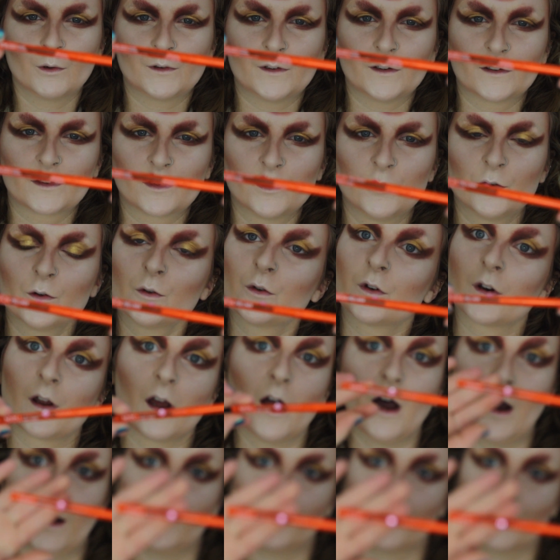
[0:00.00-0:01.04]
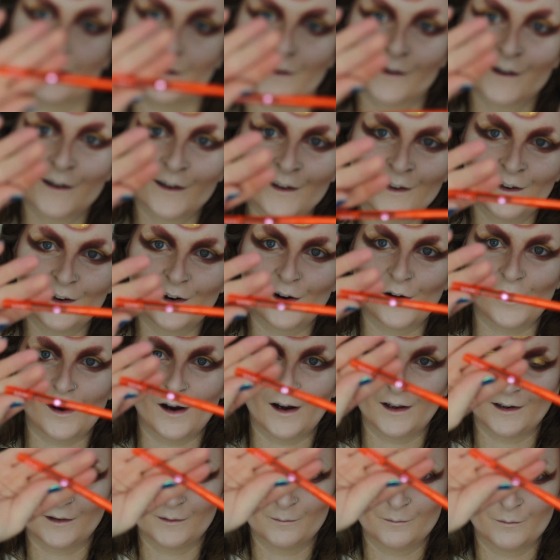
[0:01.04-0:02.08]
what's this called? Eyeliner
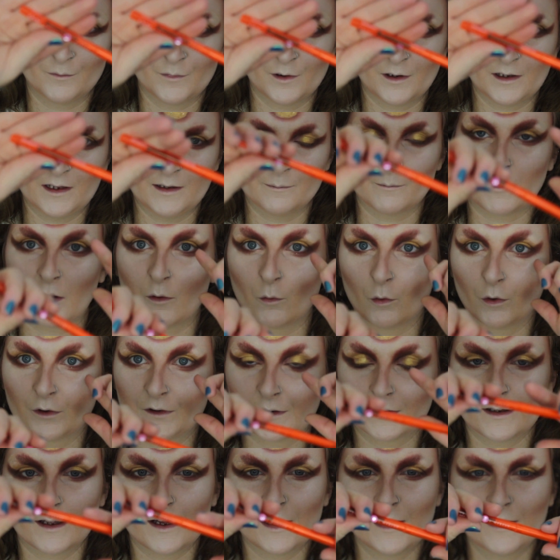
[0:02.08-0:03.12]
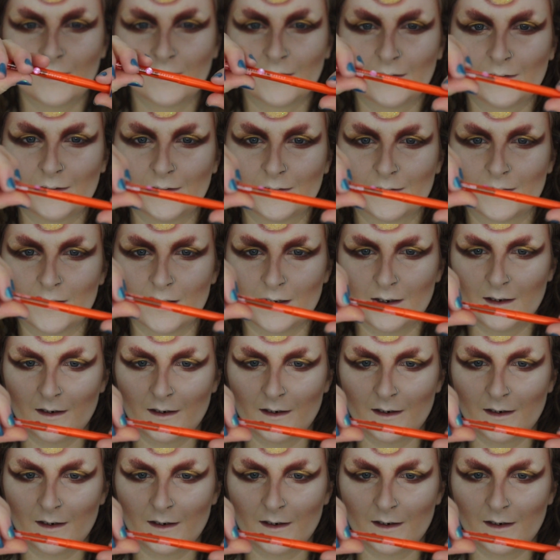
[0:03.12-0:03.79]
in my waterline. This is the